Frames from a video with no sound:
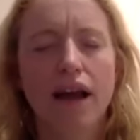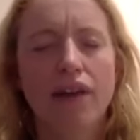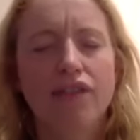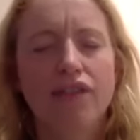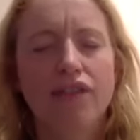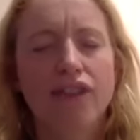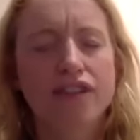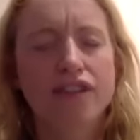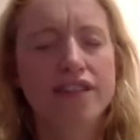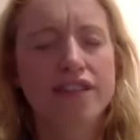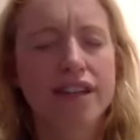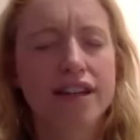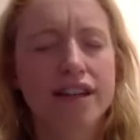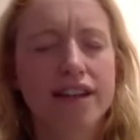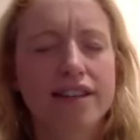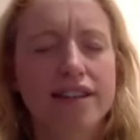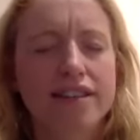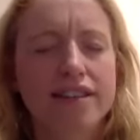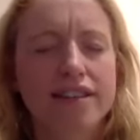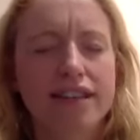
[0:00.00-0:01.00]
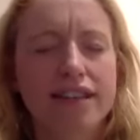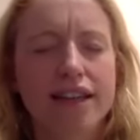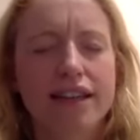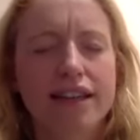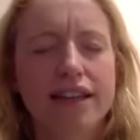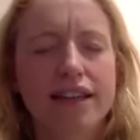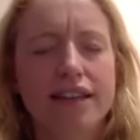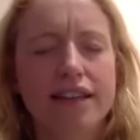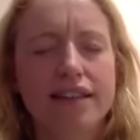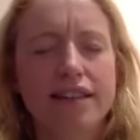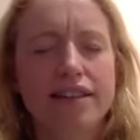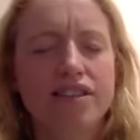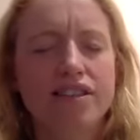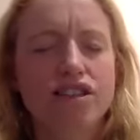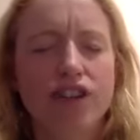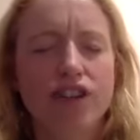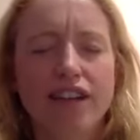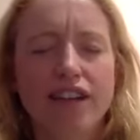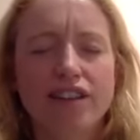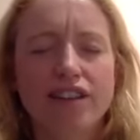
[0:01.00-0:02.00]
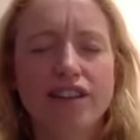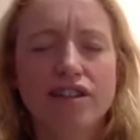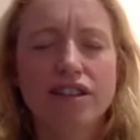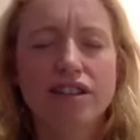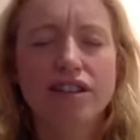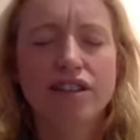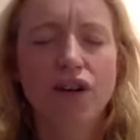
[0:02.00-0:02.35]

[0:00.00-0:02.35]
Firstly, I'd like to say that this stressor is